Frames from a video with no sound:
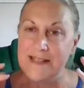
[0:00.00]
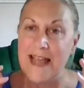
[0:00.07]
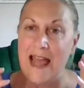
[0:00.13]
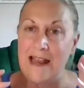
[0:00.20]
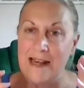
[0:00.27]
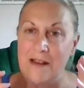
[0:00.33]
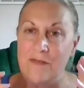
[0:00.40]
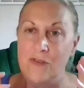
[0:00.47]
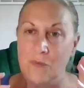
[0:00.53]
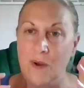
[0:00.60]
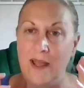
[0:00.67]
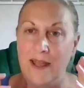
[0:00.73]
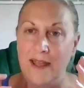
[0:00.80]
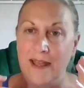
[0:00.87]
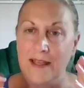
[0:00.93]
getting in the
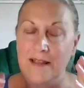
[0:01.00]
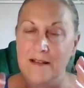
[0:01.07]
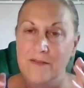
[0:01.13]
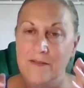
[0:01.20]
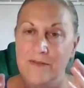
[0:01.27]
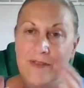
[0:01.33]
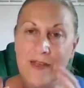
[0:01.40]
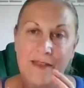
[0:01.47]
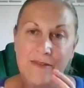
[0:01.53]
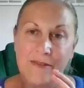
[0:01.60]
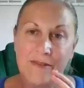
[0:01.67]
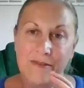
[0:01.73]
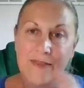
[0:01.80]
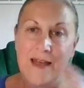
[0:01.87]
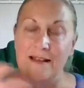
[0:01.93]
way,
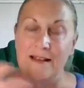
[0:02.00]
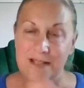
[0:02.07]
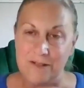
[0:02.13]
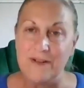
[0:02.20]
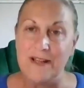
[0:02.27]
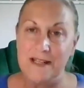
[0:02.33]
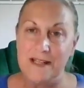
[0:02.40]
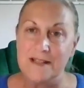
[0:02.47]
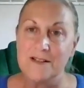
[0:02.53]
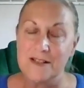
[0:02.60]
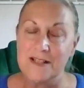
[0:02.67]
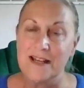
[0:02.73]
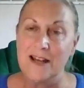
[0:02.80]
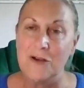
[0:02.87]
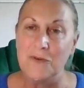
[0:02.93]
then that's a reason
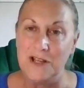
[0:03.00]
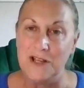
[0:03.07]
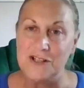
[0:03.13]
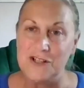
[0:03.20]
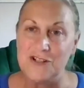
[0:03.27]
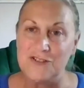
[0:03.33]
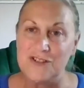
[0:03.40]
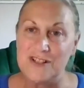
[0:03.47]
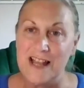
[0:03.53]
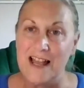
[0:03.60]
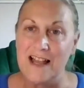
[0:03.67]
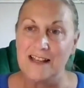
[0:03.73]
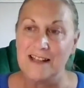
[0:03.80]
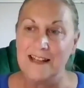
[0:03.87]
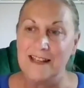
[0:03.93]
to lower your dose
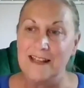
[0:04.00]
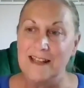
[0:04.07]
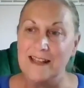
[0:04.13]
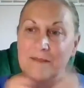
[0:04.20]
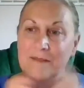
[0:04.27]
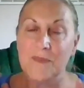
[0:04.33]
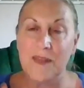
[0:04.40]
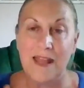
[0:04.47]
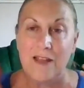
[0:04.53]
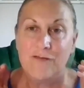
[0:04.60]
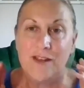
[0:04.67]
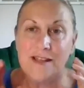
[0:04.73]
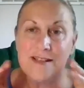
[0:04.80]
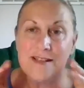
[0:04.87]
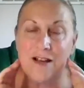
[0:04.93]
slightly.
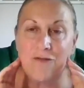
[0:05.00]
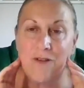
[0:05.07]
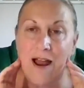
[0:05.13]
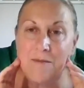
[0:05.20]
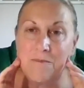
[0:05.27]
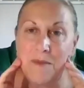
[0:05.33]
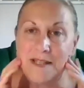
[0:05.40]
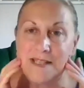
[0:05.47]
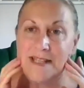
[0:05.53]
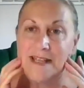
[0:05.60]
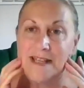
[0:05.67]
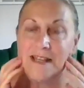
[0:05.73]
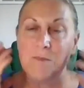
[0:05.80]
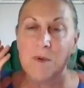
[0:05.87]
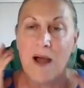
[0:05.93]
If it's I grind my
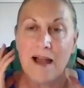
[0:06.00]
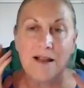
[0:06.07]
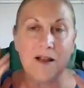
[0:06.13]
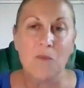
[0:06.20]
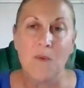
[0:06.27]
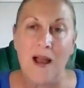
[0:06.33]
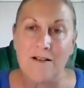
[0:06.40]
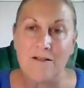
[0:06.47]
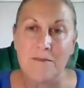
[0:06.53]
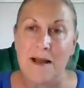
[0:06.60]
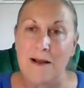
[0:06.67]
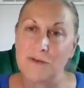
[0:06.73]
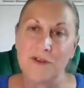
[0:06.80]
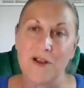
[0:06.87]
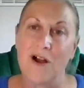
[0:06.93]
teeth but I can wear a
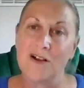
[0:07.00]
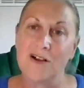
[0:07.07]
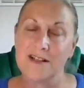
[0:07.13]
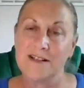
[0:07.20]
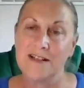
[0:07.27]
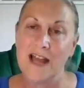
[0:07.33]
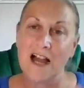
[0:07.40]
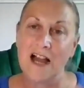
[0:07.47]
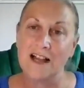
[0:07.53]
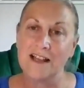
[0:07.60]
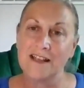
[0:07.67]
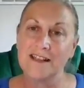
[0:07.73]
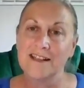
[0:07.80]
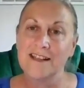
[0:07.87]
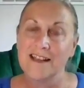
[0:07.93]
mouth guard at
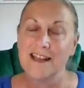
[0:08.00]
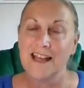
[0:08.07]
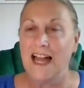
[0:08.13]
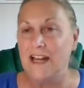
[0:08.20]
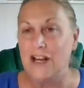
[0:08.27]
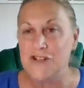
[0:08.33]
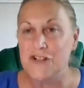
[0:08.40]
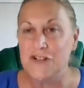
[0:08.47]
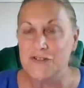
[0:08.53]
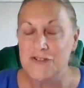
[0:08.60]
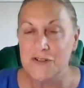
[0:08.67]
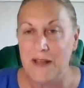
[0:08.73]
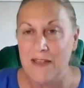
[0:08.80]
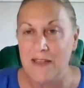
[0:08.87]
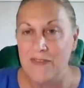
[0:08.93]
night and I
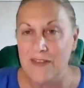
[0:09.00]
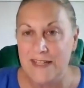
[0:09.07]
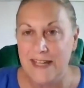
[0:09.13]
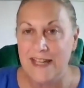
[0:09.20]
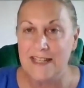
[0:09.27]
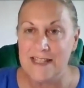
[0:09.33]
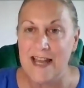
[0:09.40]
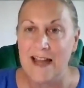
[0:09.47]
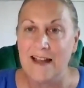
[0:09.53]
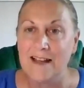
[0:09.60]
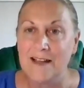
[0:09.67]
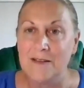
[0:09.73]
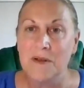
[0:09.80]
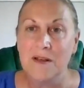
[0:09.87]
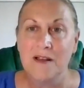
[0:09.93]
don't do it in the
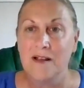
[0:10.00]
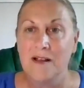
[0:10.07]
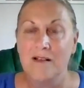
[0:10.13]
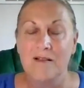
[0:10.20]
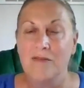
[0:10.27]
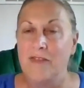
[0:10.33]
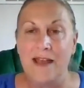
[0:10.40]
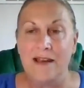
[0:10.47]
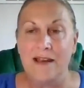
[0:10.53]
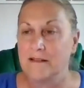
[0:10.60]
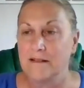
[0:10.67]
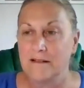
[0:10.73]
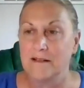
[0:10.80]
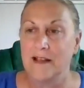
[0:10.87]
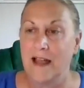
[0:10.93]
daytime,
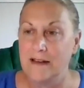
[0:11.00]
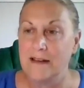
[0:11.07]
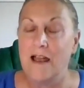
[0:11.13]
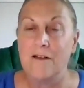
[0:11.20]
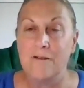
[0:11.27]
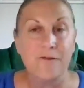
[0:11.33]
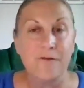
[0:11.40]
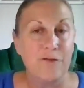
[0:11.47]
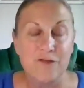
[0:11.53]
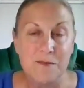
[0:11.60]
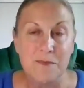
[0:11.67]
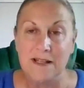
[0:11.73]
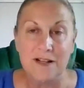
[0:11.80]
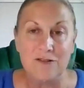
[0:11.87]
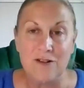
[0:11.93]
then and
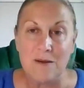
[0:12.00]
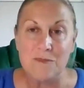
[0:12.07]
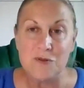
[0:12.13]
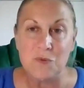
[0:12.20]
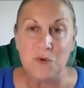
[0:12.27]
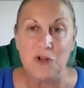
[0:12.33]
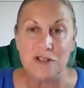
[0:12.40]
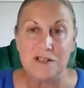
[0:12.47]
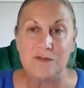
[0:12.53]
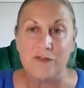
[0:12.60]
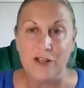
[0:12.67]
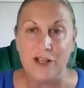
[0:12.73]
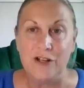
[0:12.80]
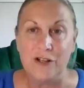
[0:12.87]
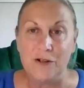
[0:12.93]
50 milligrams works
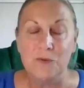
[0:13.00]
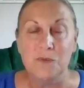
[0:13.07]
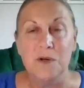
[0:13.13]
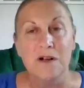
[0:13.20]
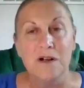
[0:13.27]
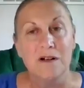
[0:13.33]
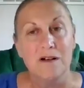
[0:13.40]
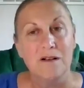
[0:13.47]
for you,